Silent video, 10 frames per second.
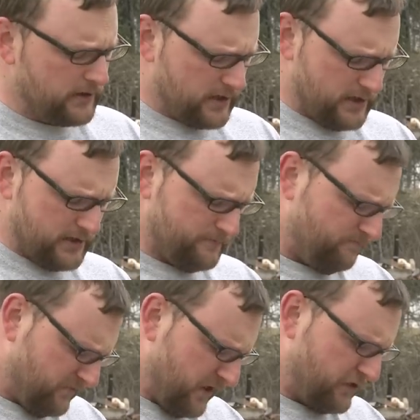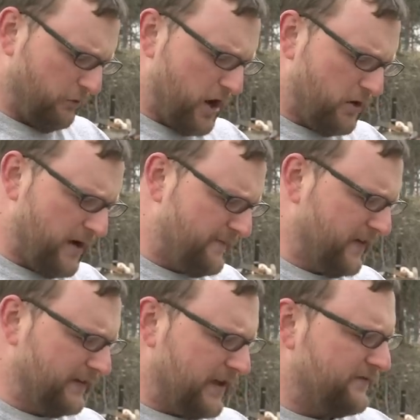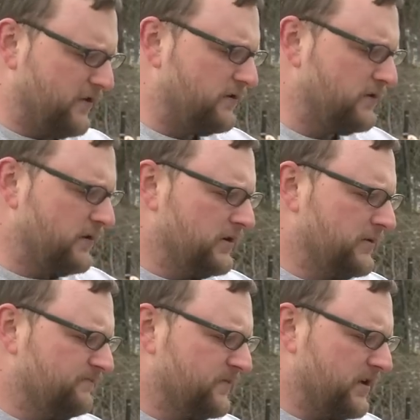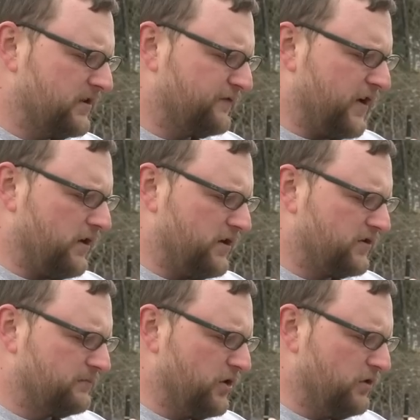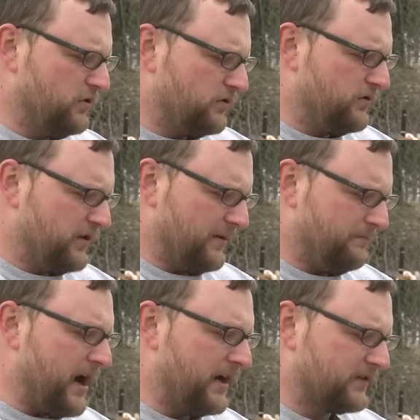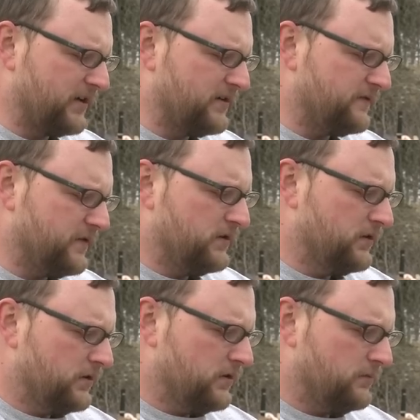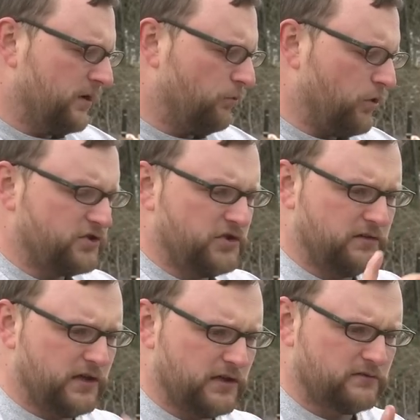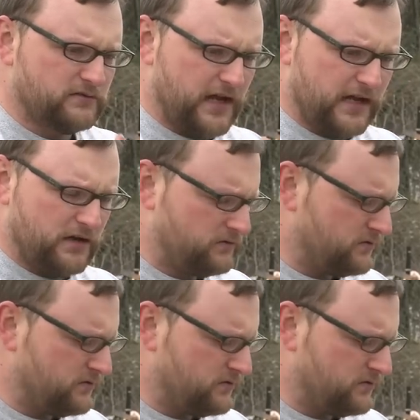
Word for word: Um, the throw of the lever is very smooth and positive. I mean, once you get down